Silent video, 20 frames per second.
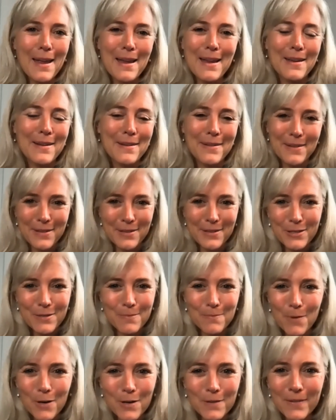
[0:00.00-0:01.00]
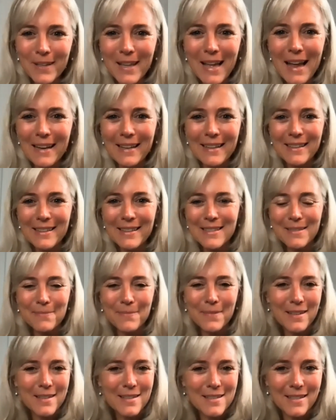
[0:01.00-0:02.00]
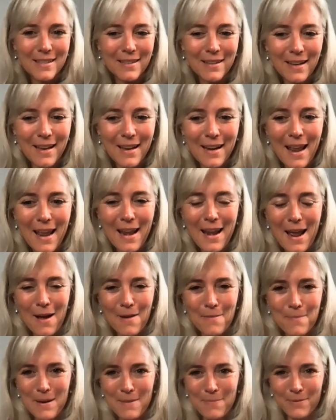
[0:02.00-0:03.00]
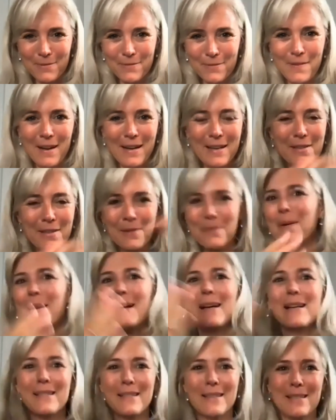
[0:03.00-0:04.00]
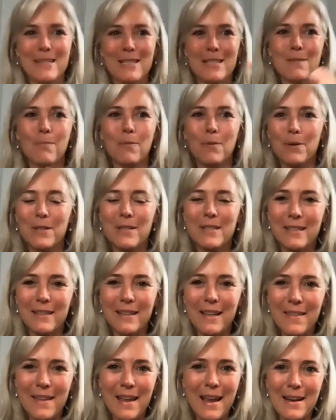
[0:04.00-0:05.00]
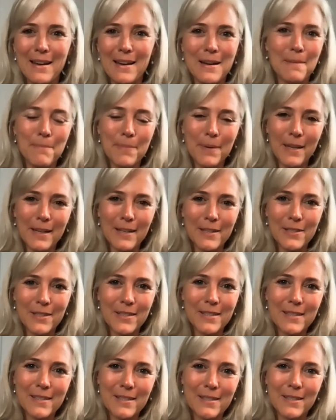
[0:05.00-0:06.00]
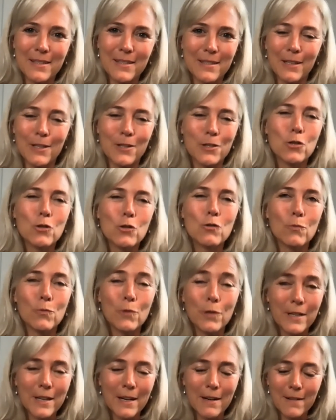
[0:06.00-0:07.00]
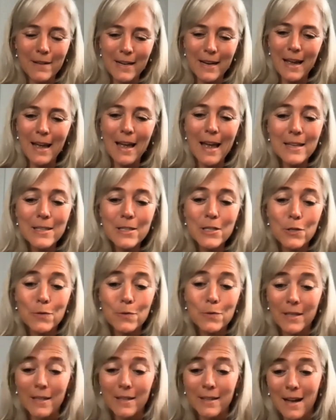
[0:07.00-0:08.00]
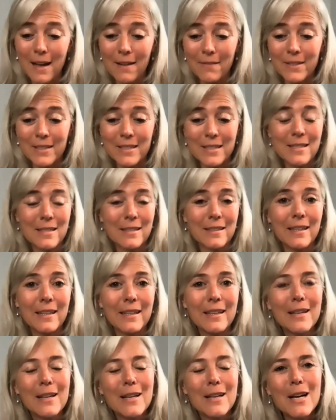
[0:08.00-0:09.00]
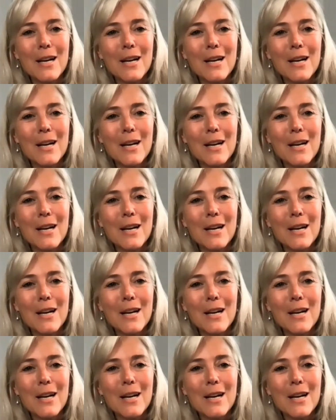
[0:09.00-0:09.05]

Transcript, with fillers: I you just marvel at it. It's amazing, and and how people find their way to these sports, and then they end up being just just extraordinary, as you did, obviously.